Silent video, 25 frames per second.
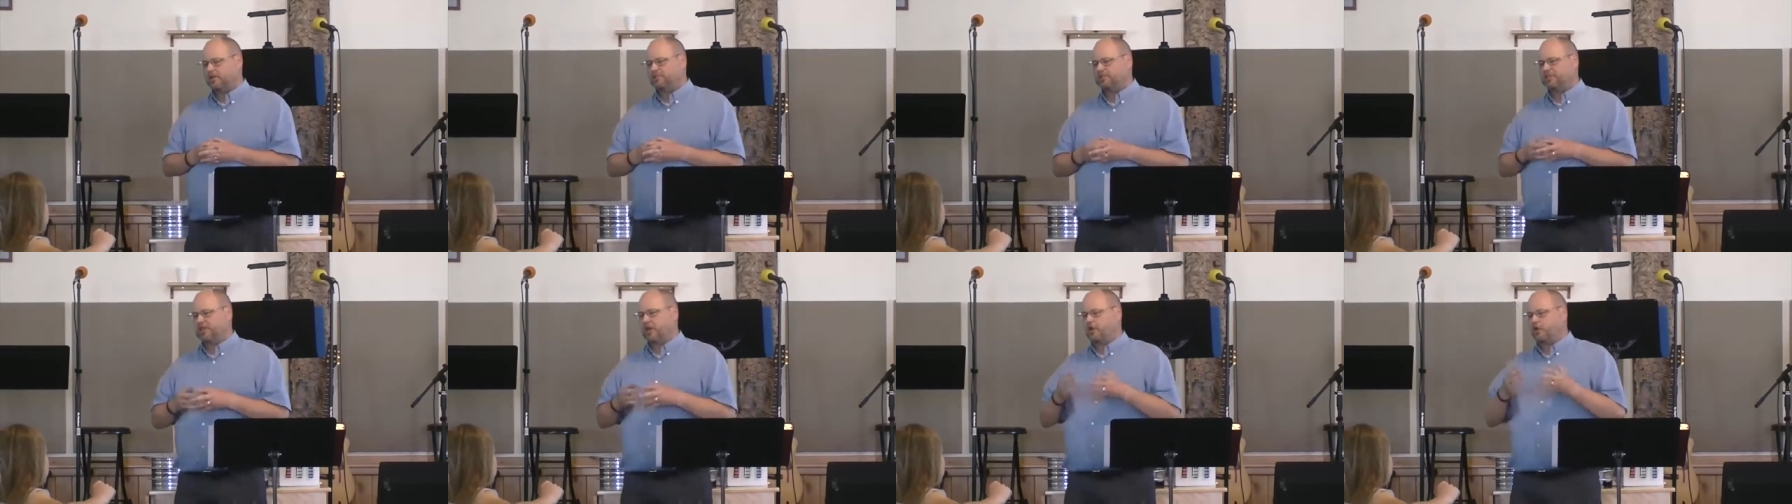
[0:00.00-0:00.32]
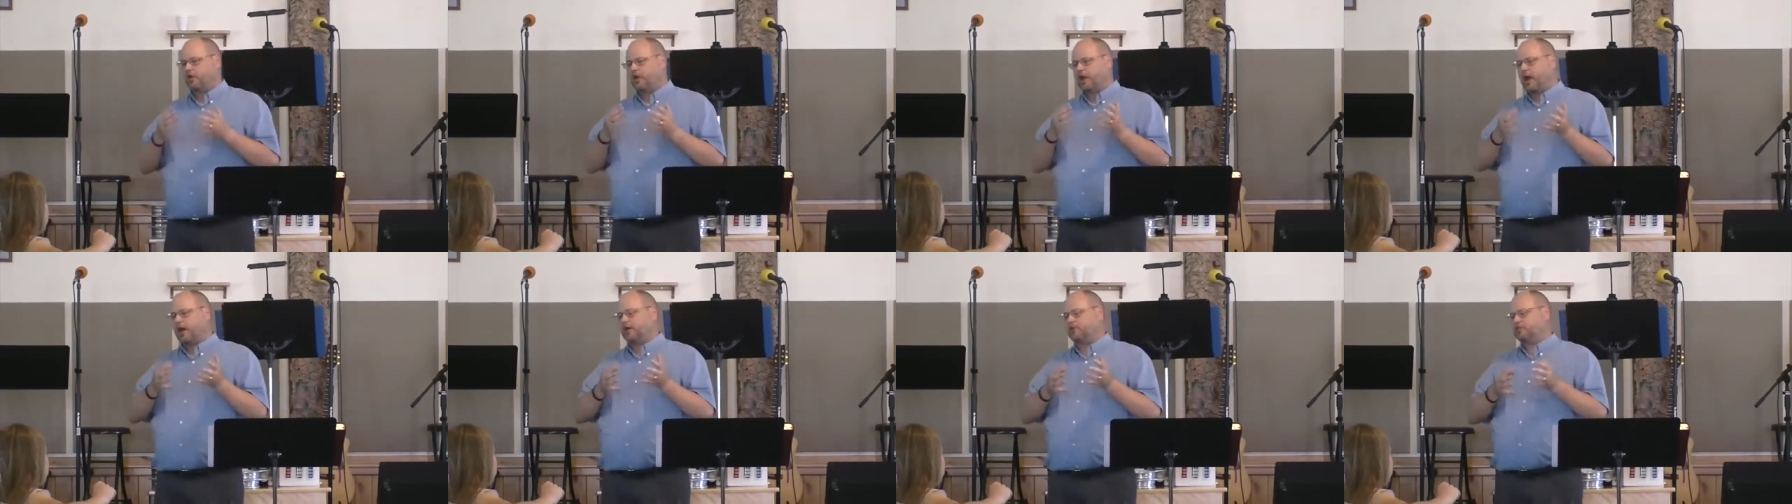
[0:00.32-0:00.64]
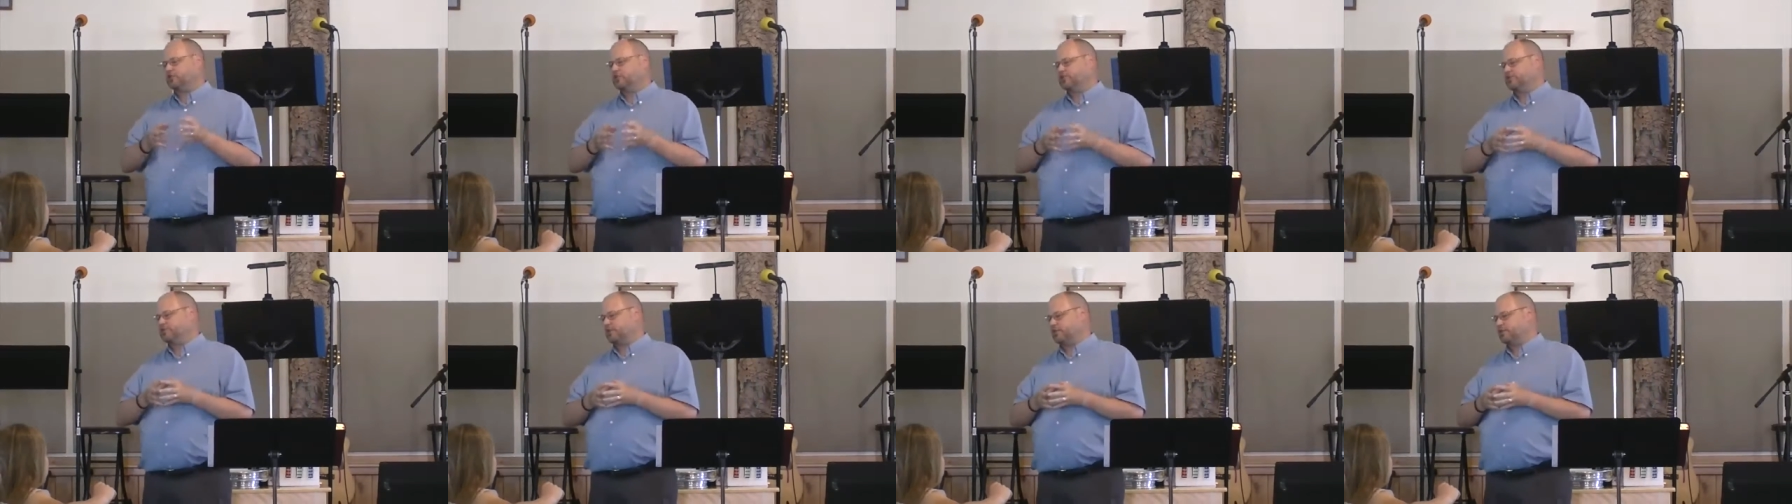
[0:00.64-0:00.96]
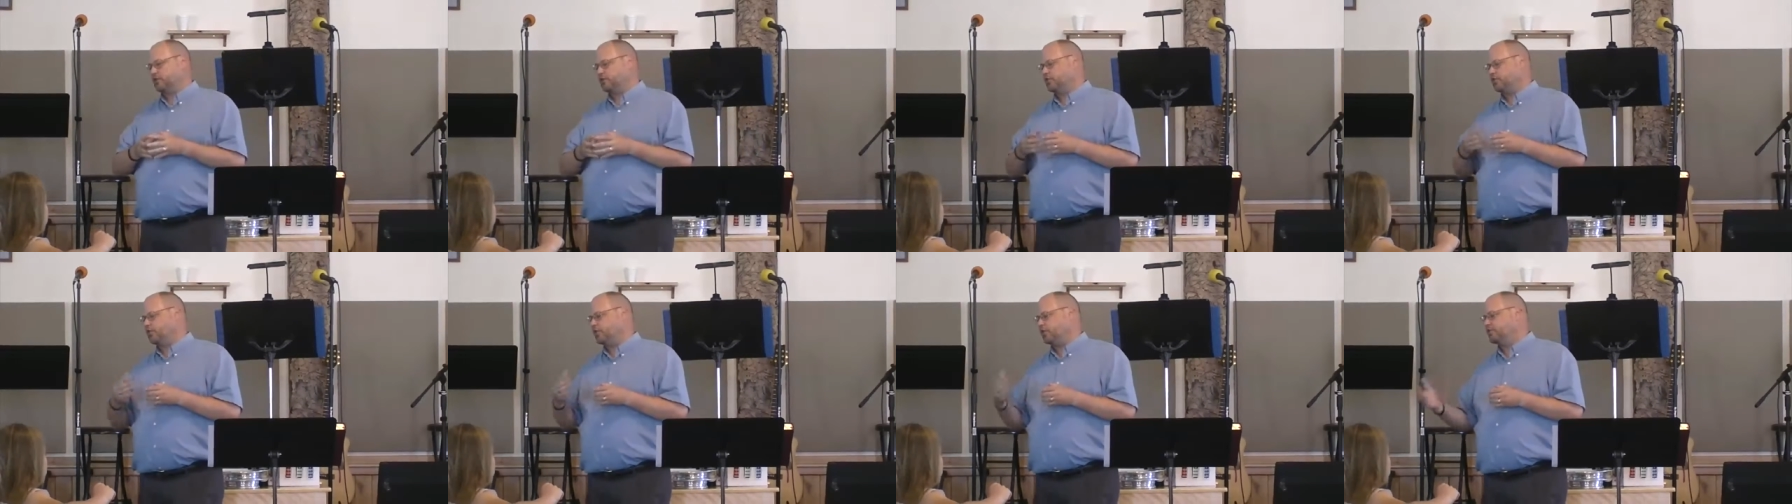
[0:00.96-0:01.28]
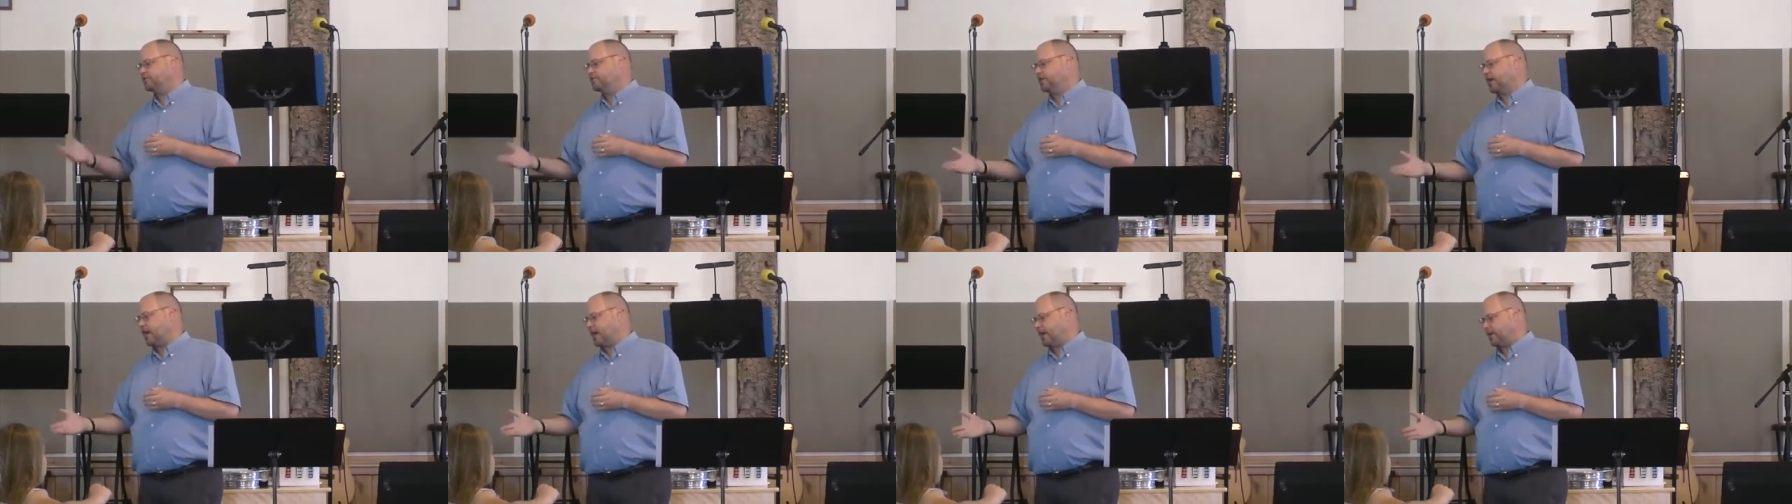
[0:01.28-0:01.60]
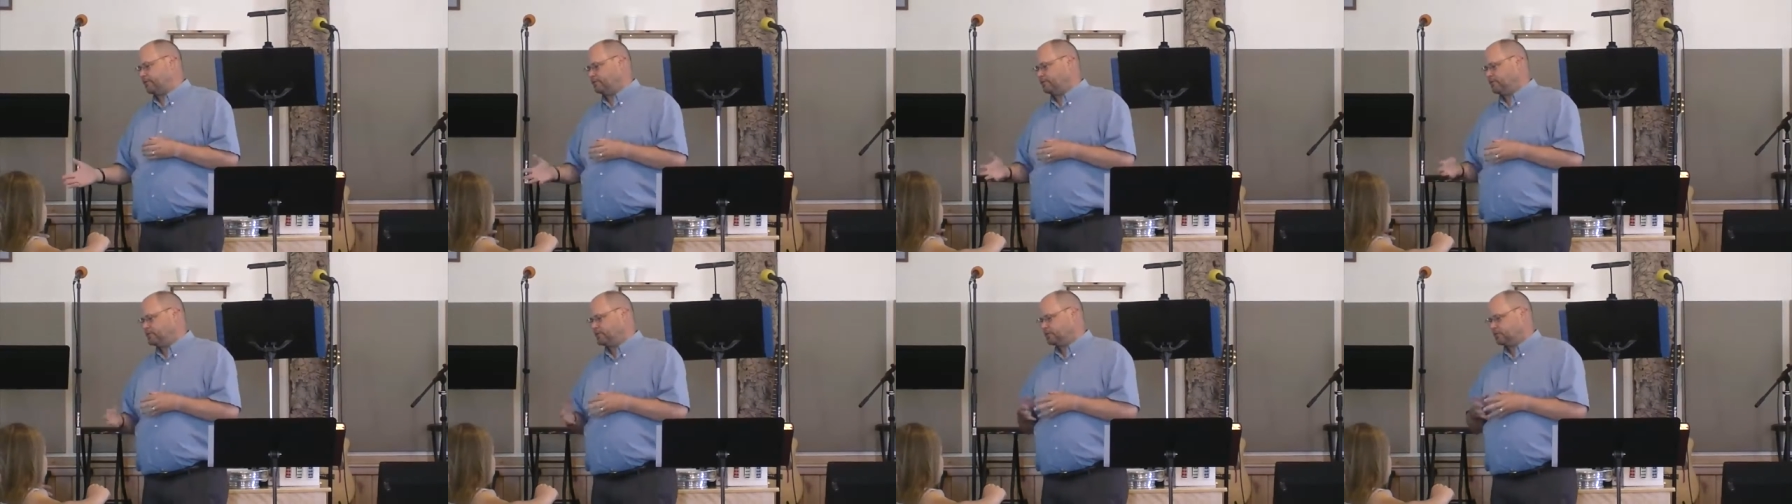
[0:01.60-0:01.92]
is there not just in the good
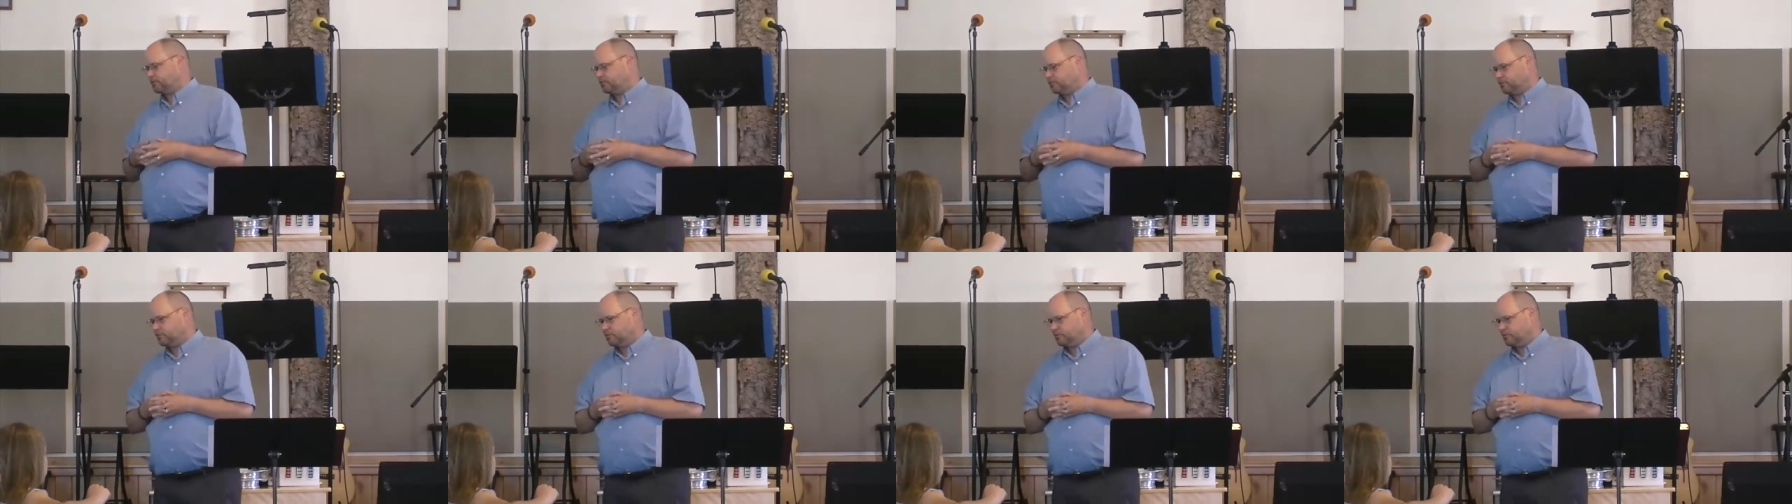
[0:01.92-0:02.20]
times